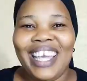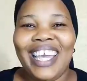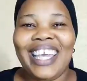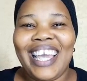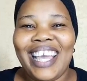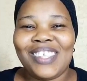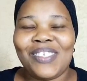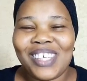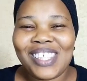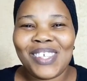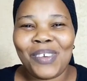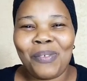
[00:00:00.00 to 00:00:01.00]
Hey guys,
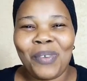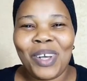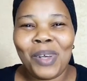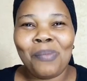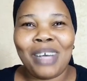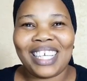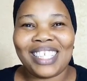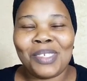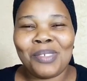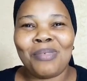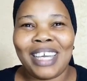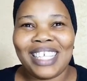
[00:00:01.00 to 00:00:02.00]
what's up? Welcome back
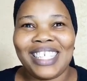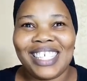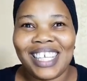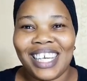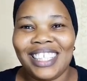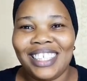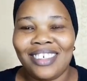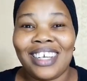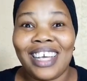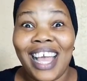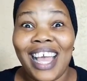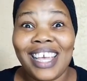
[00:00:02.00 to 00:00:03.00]
to my channel.
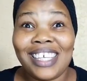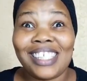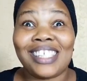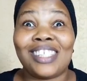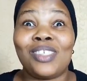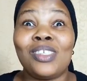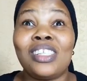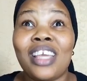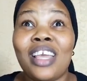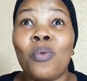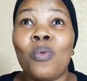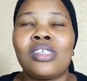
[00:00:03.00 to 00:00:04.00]
Guys,
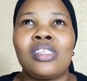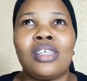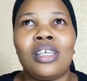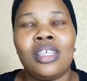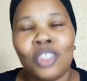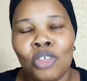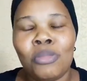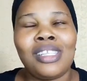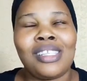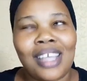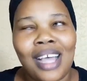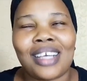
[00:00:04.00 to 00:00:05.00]
today was the
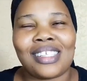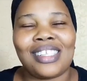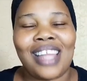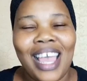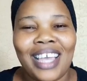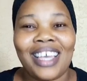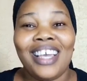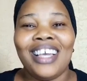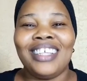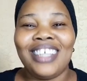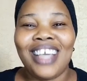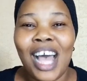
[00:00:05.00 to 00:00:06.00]
Indomie tax. Like,
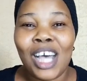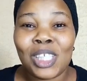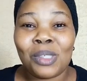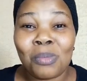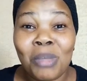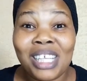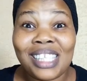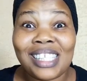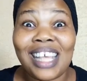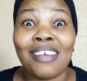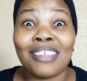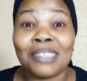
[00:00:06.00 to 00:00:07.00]
the housemates
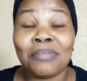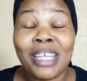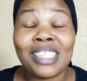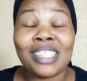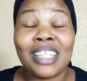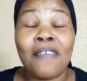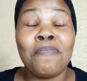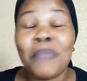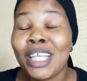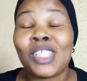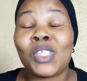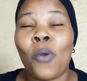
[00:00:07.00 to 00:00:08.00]
have made, they've
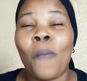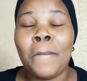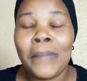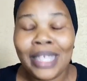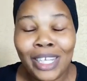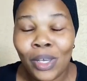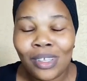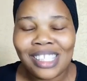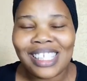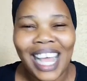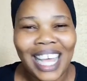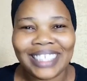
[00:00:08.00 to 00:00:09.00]
made some
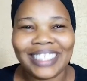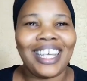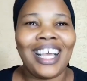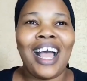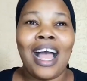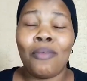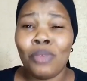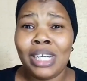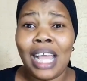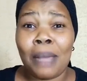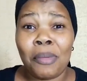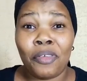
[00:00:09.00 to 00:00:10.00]
millions, and I'm really
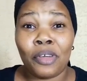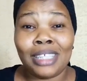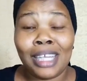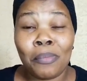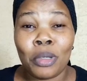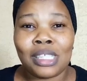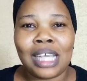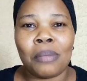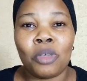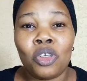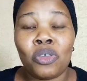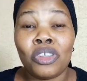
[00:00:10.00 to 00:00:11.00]
happy for them, but I'm
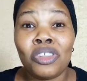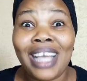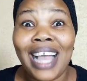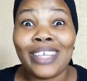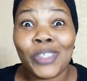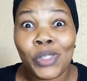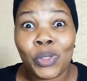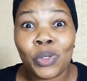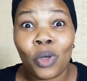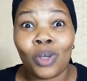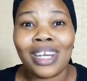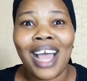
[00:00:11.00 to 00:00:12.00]
gonna run you guys
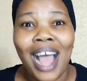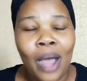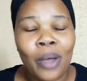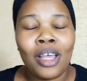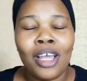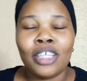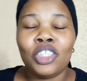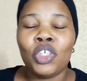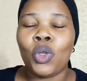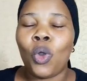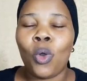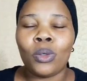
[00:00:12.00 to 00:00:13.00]
through on how the
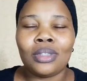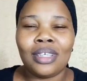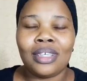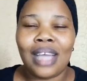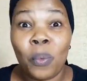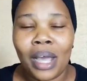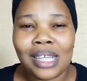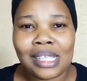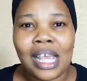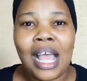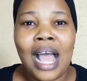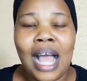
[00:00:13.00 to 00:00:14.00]
whole thing
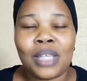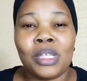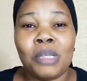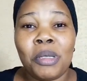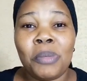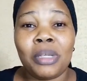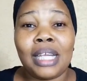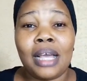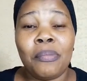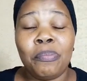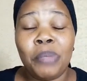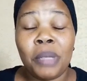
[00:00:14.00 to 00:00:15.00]
went. Actually, Big
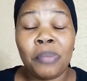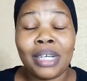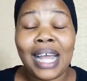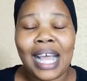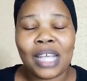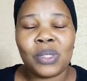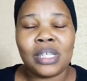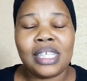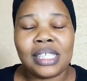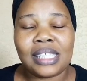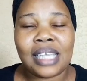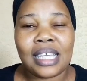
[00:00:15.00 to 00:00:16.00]
Brother, Big Brother
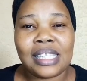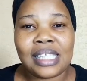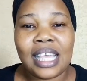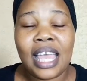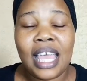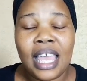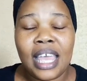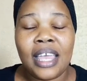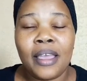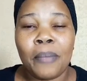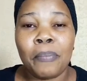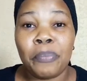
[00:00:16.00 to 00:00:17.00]
actually sent
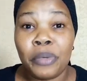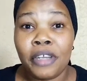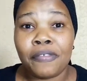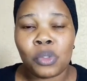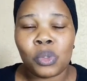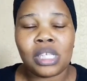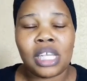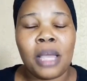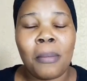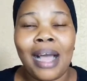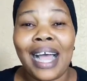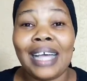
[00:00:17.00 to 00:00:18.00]
a brief to
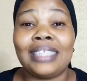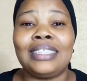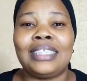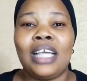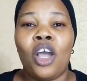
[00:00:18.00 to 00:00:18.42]
them, and